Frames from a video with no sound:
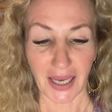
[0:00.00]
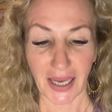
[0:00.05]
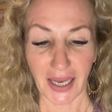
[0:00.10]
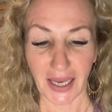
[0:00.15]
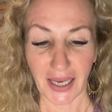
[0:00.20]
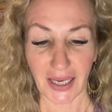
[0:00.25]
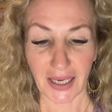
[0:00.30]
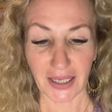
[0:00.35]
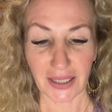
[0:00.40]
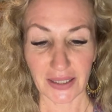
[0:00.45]

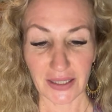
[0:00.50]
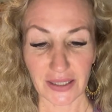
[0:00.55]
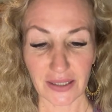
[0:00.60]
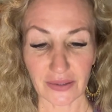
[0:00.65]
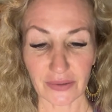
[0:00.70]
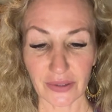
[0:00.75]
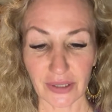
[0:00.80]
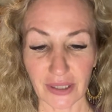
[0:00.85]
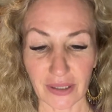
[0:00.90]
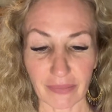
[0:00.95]
And
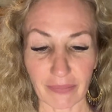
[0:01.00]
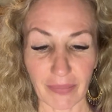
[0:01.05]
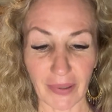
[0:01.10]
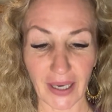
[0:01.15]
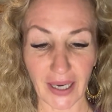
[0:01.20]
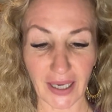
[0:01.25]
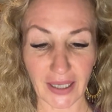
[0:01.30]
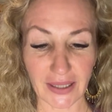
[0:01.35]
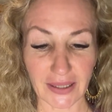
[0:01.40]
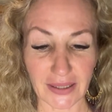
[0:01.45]
looking
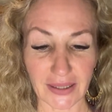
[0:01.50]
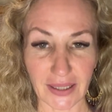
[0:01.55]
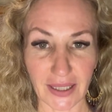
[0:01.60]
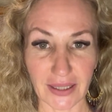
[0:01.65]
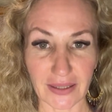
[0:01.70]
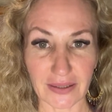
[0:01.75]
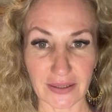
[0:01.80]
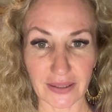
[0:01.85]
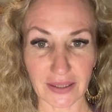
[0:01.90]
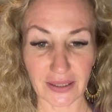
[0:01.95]
back, I
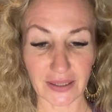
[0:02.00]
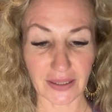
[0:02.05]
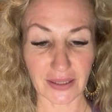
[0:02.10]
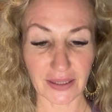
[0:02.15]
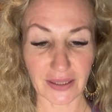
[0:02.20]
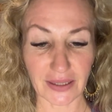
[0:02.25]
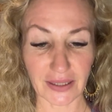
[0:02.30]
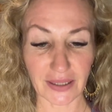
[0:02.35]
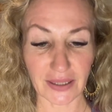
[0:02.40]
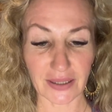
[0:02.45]

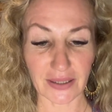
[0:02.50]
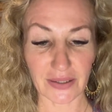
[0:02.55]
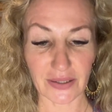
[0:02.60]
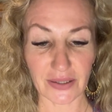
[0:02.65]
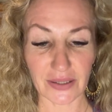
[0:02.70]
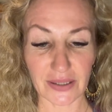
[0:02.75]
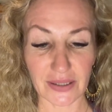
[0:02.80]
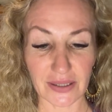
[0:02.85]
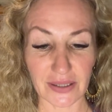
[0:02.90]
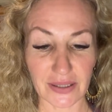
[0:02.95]
think
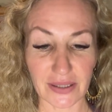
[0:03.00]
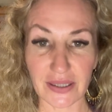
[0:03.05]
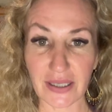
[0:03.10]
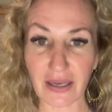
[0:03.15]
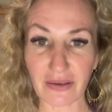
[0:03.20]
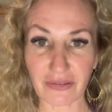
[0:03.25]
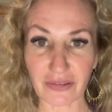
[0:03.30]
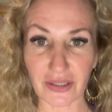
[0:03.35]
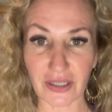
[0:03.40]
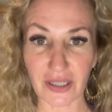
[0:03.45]
it's
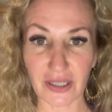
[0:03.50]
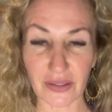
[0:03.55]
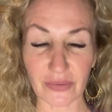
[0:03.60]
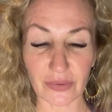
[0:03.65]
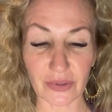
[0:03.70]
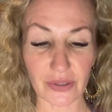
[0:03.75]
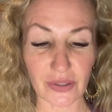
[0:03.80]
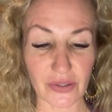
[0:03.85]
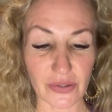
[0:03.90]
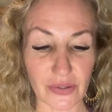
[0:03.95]
definitely
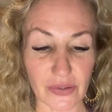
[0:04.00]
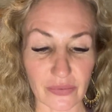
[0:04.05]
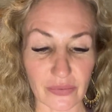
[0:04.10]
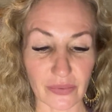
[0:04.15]
was